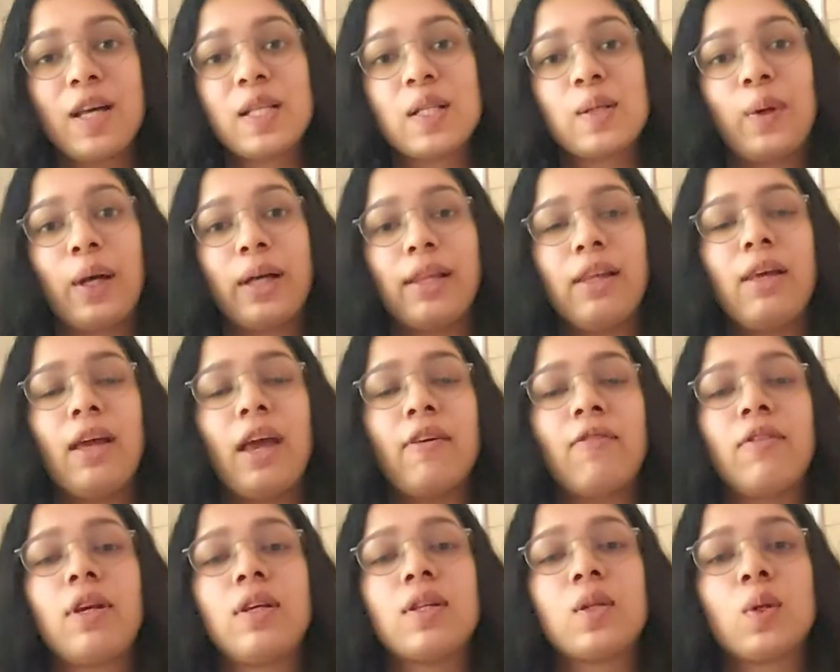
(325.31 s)
So I think
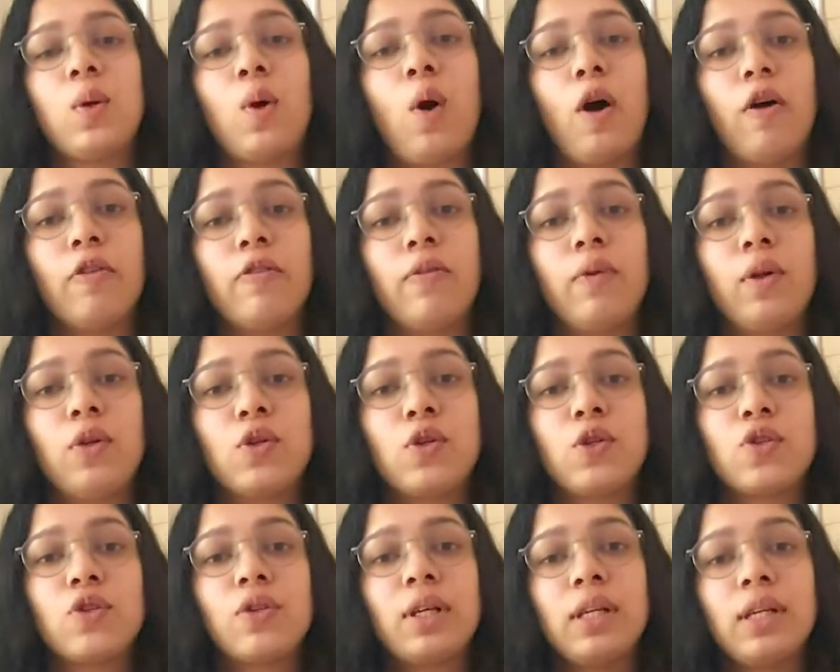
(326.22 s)
every so often
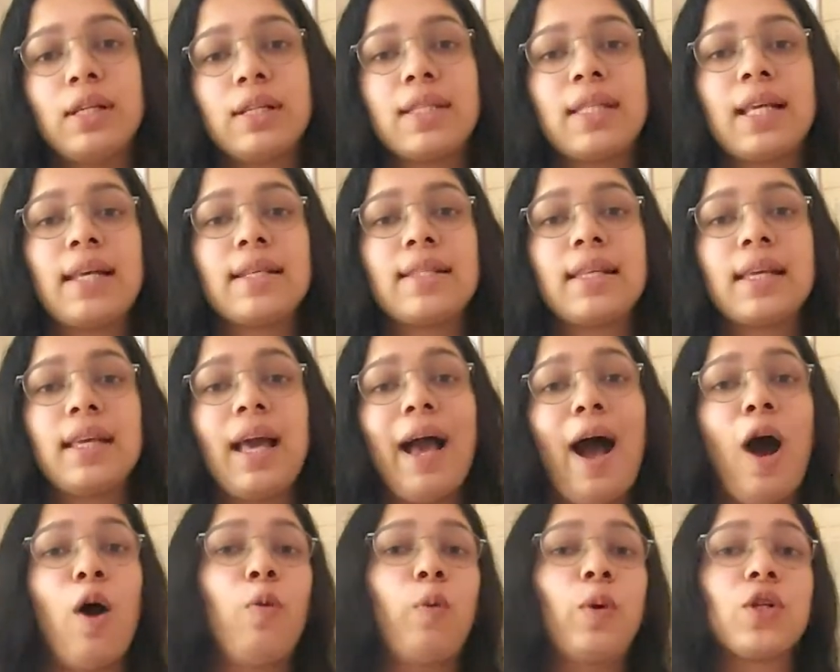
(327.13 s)
just reassessing
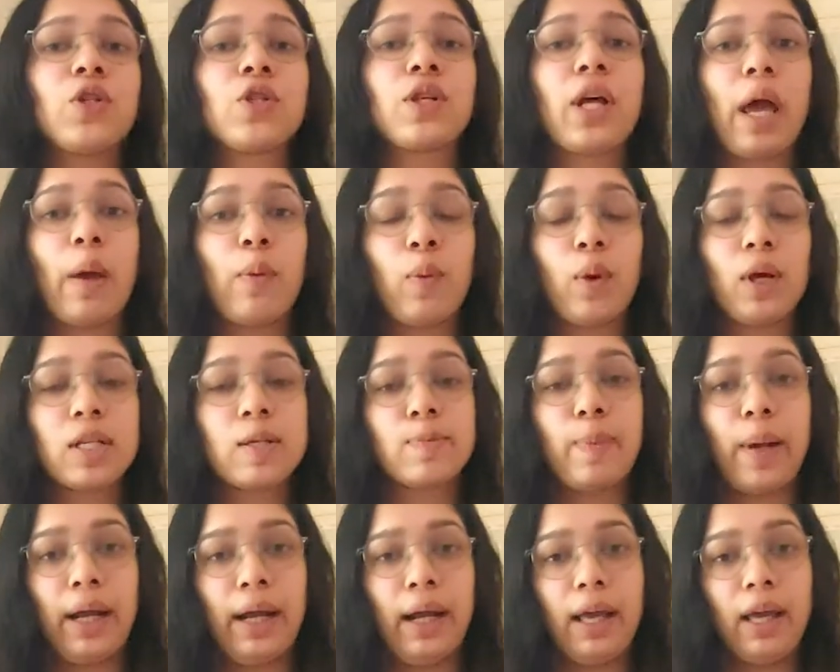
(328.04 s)
how much time we are
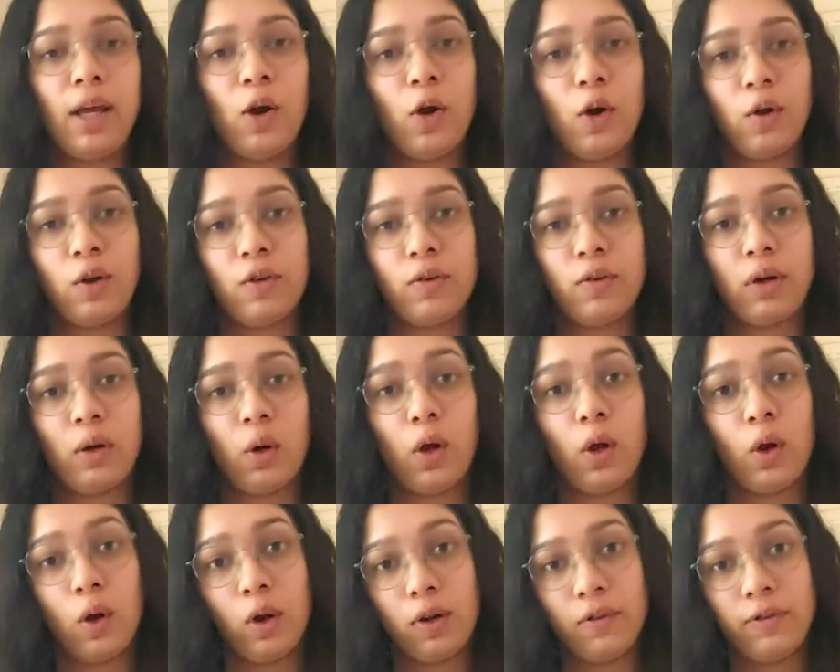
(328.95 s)
spending on
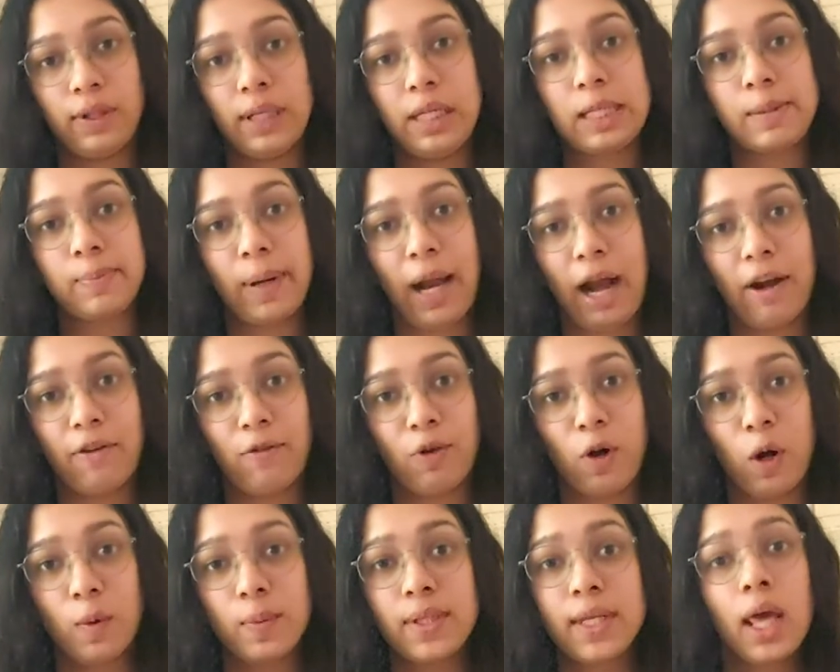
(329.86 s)
all of these
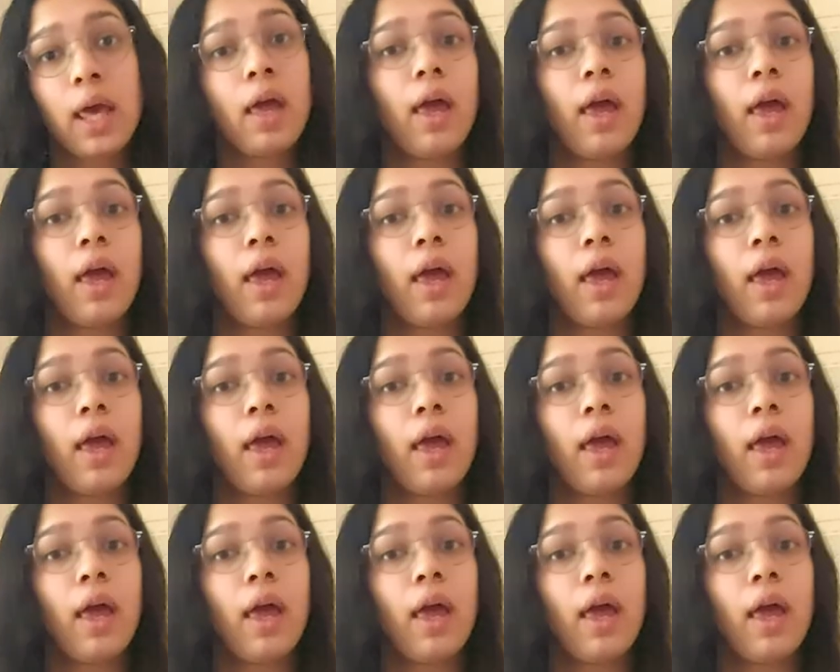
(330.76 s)
platforms